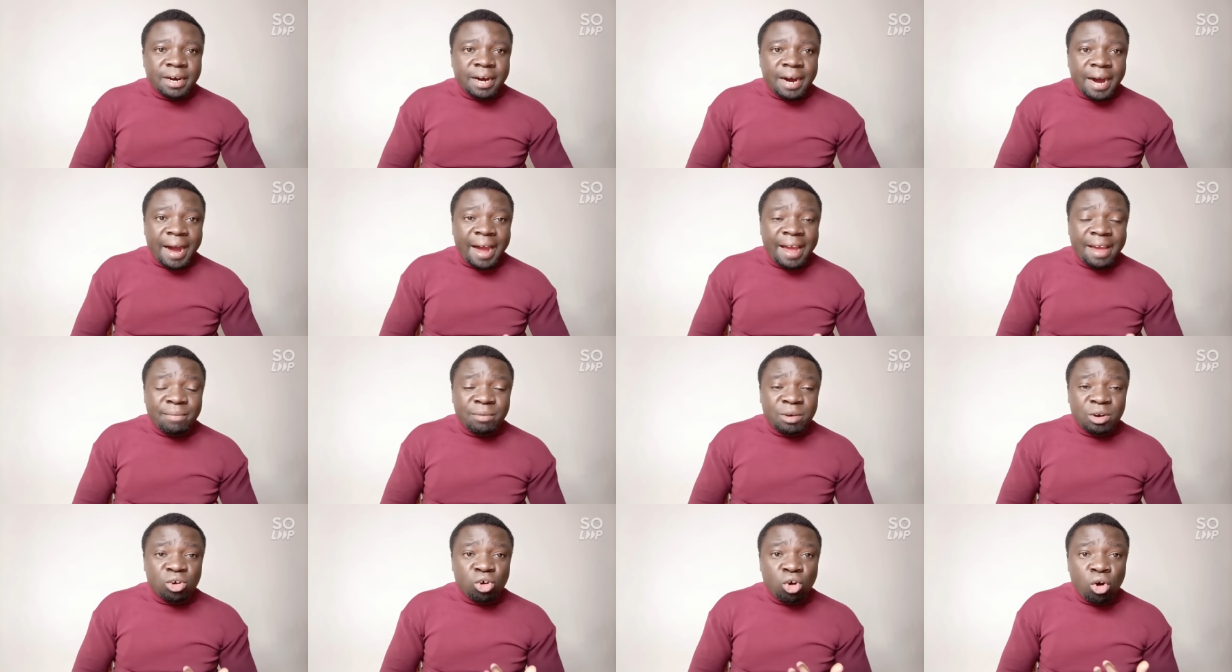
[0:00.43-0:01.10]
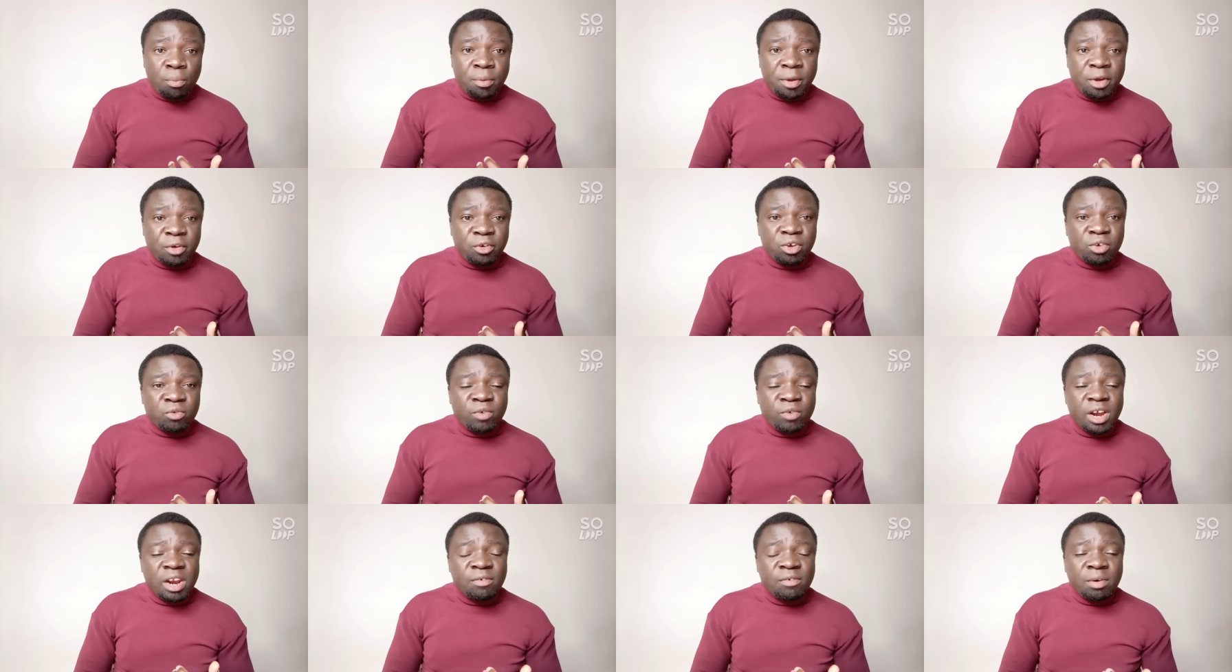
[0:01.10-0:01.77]
Hi everyone, hope you're
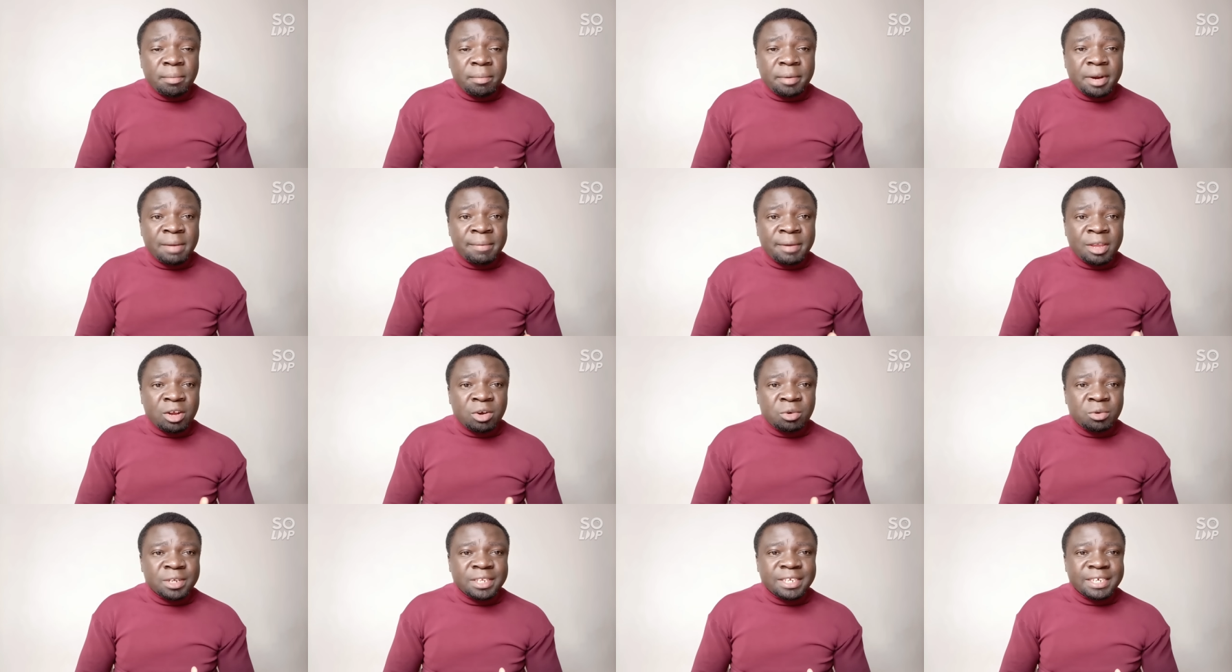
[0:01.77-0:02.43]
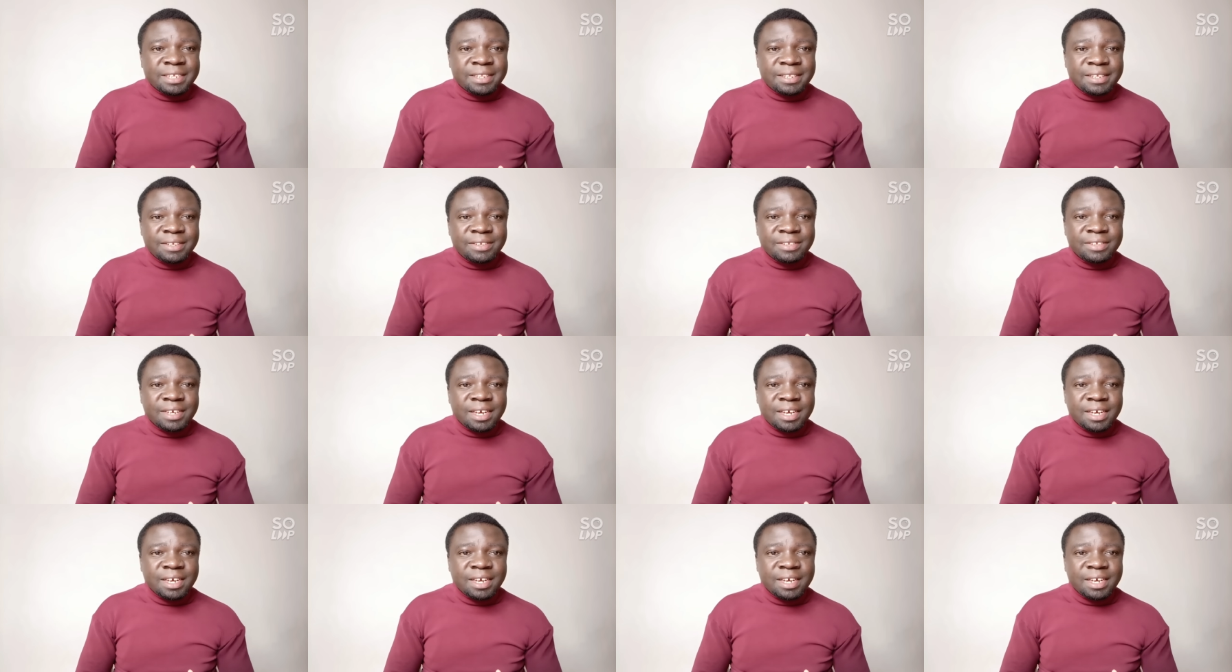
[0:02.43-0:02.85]
doing well from whatever you're watching this